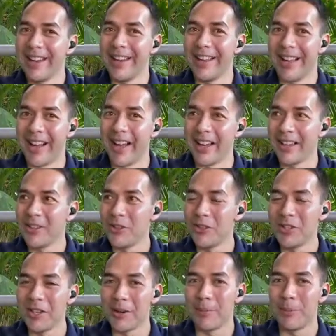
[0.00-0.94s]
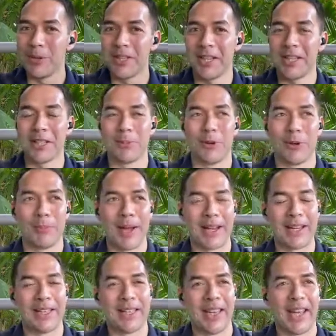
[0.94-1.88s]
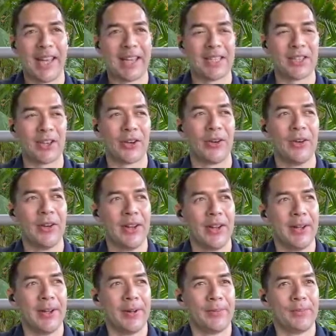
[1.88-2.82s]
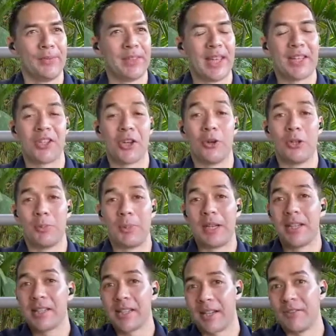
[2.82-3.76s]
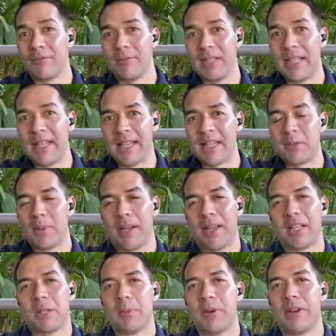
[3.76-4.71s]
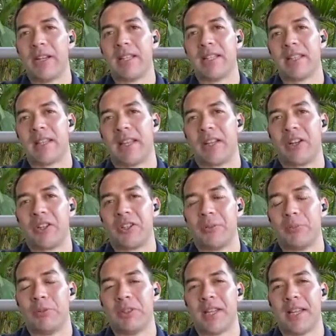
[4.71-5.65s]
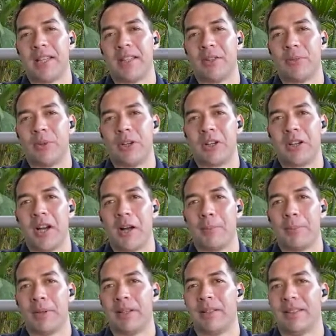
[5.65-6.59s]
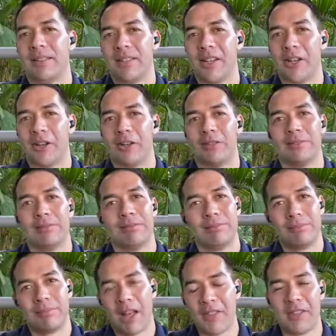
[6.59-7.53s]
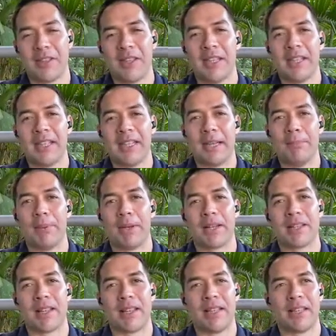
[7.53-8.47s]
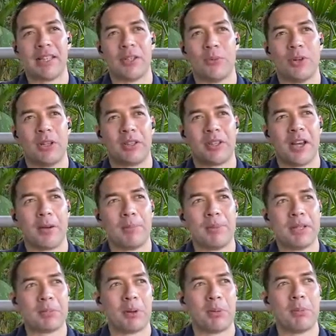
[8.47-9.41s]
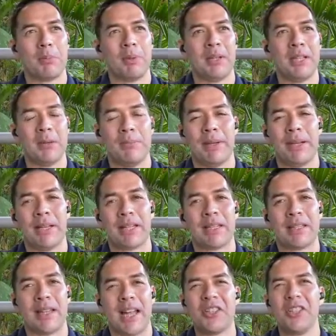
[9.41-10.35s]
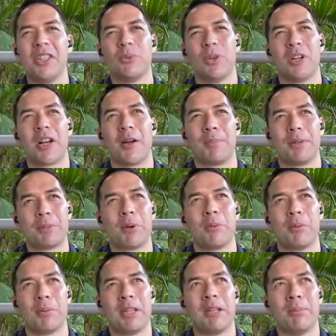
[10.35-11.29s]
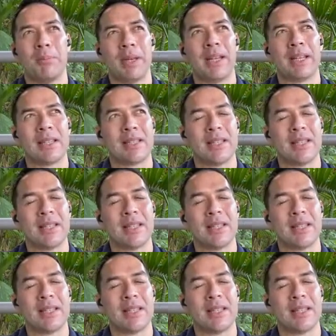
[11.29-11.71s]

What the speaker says: I used to present sport back in the day. So yeah, so it was because of the ESPN experience that I got to present the World Cup. And other than the Olympics, I think the World Cup is probably the biggest. Actually, the World Cup is probably the biggest.